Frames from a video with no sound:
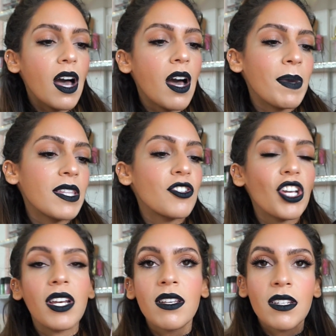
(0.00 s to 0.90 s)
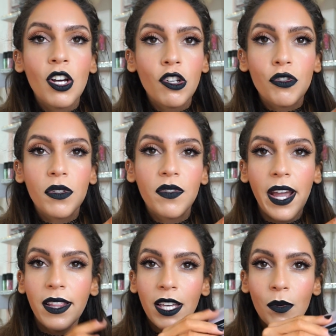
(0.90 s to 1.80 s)
Um, and the shade is an
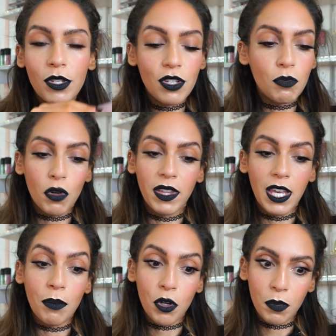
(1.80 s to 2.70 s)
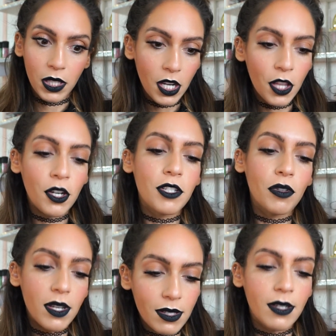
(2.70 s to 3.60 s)
ultraviolet, which is more of like a purpley color, as
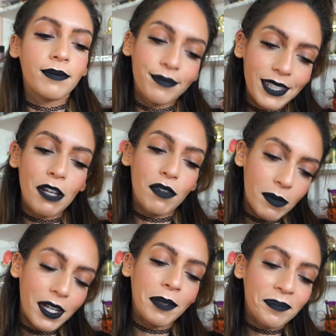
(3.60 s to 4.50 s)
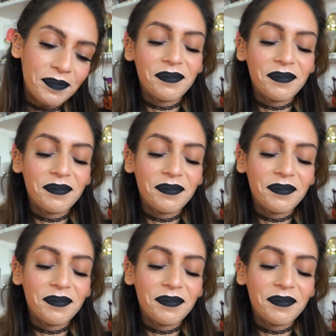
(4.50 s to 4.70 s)
you guys can tell from the name.